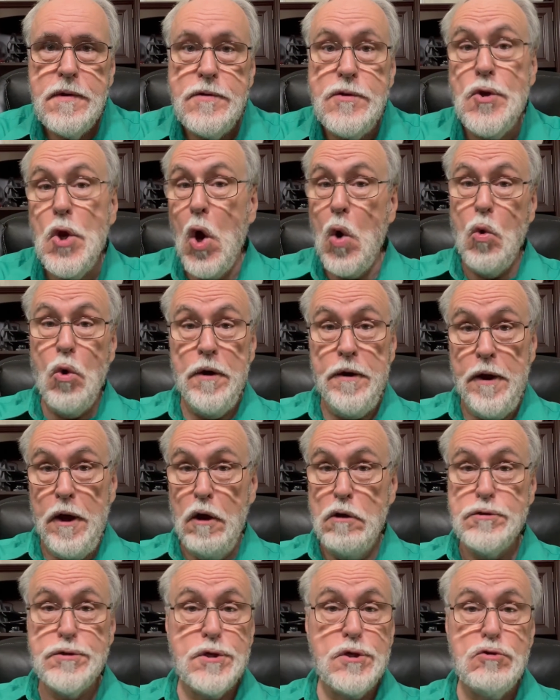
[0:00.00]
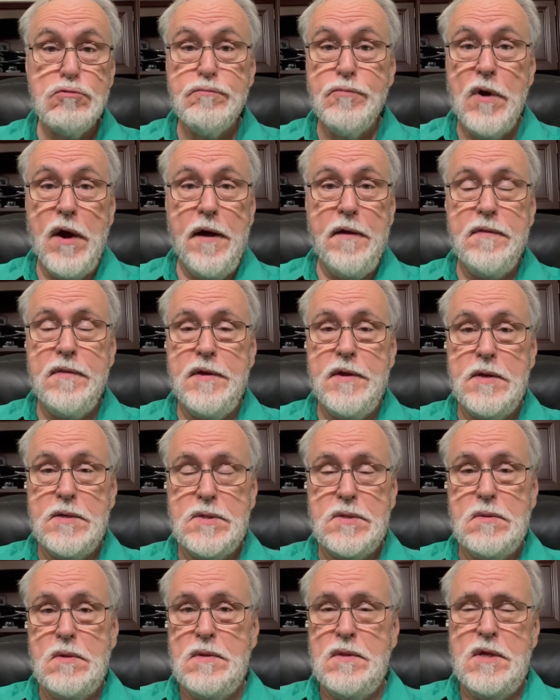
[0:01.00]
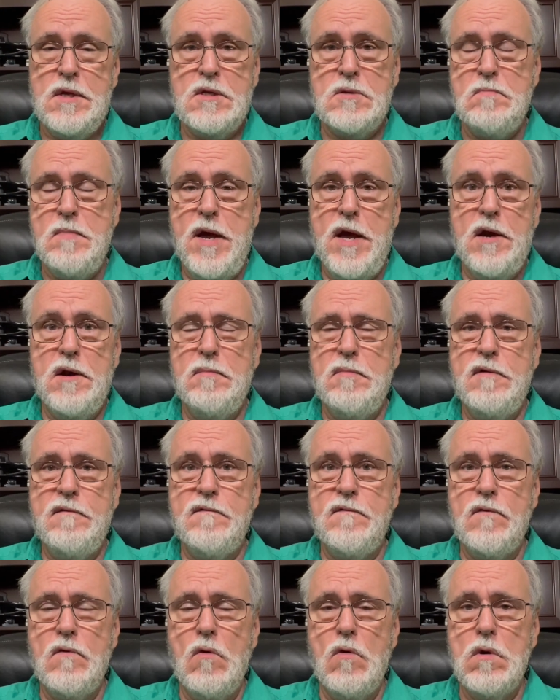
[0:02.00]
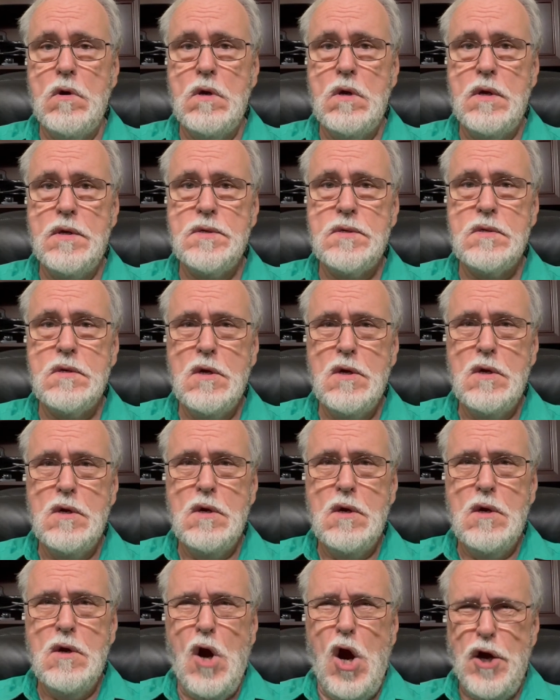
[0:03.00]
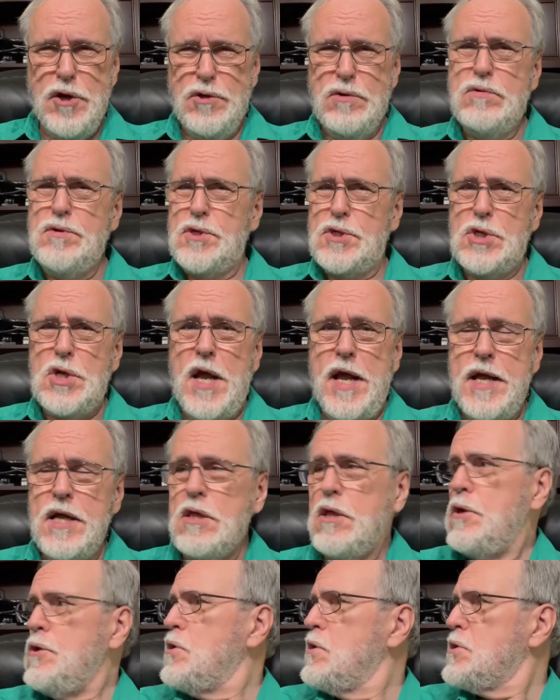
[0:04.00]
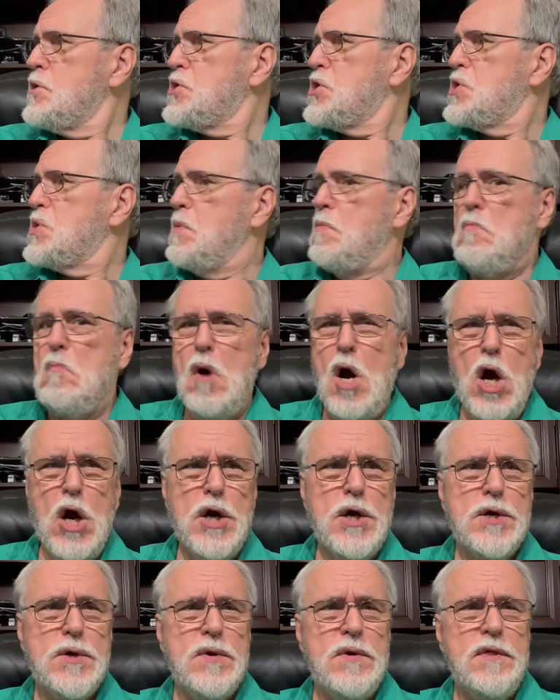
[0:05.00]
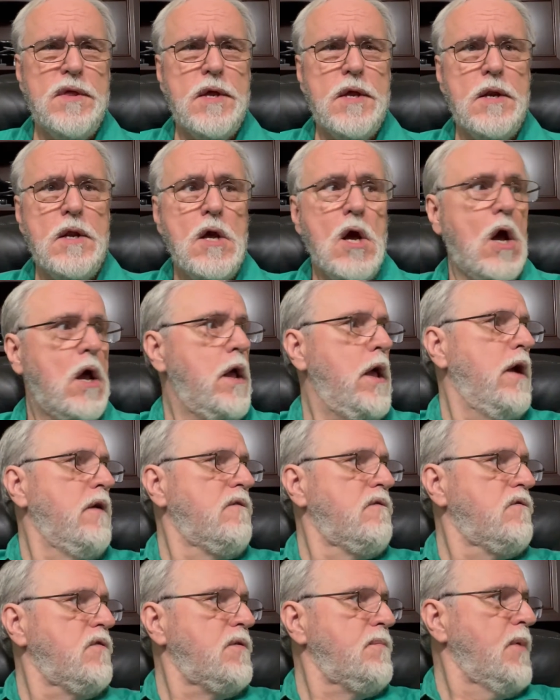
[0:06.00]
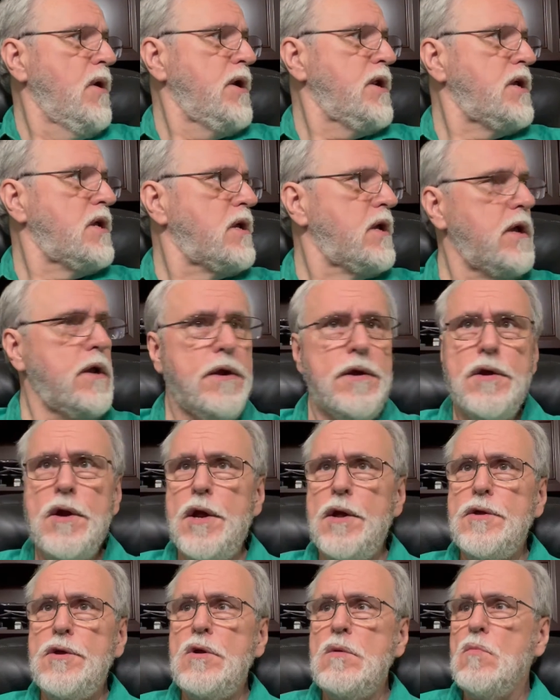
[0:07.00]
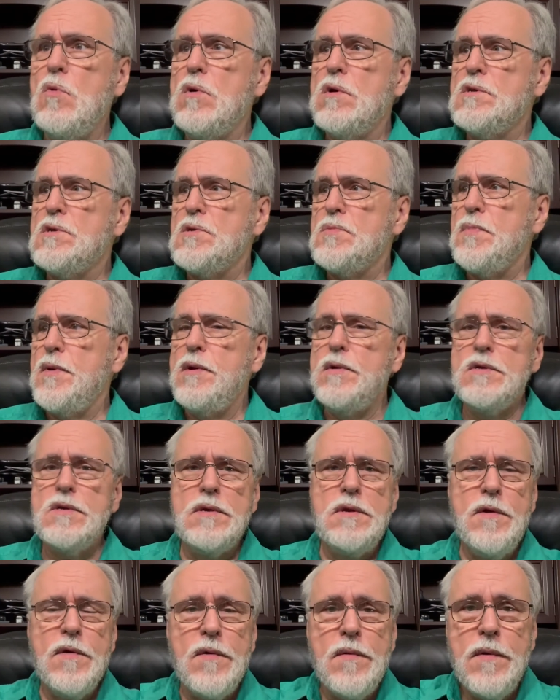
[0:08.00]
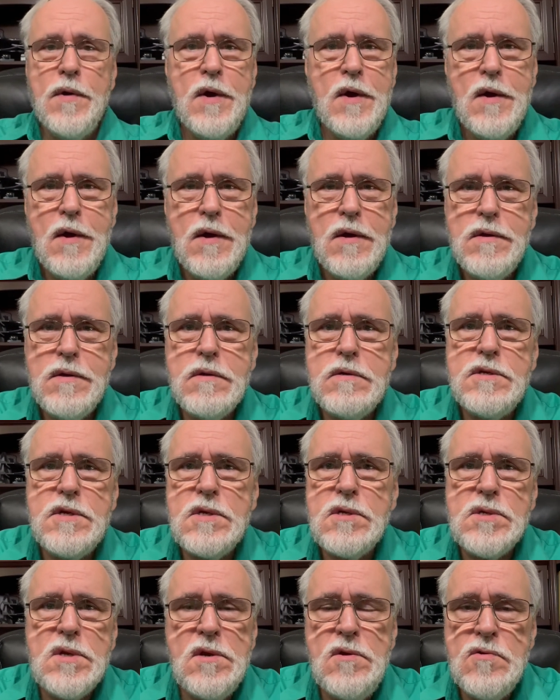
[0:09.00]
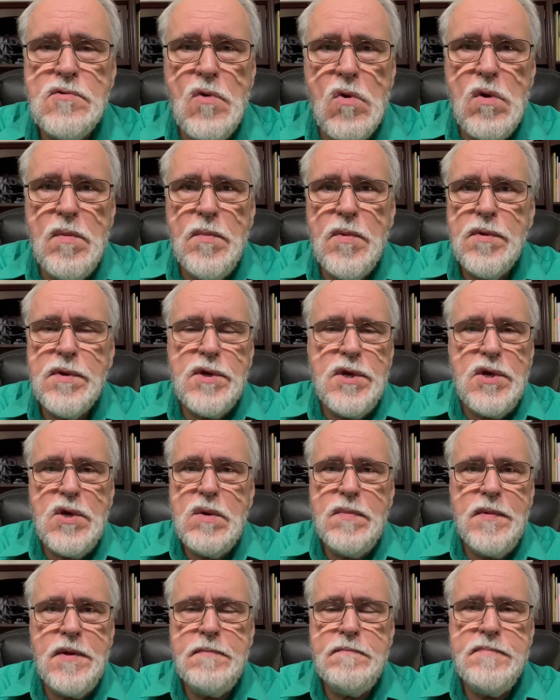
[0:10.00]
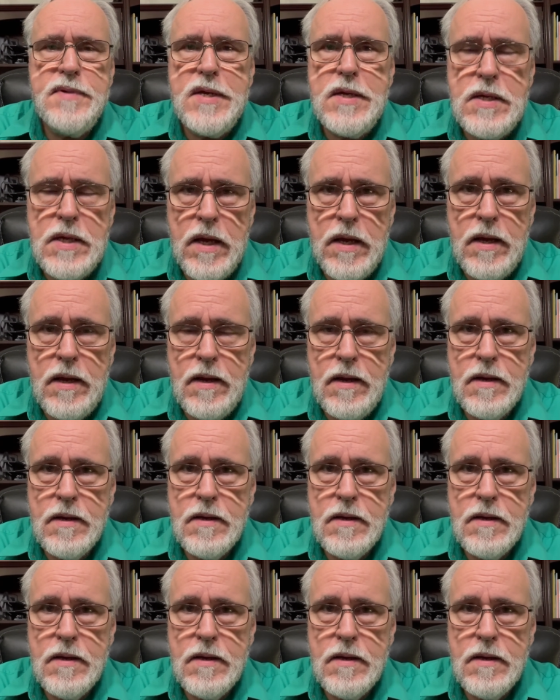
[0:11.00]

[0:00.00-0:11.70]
No one else has brought this matter before us. Are you saying that you're smarter than everybody here? You're more spiritual? No, you're just a normal human being.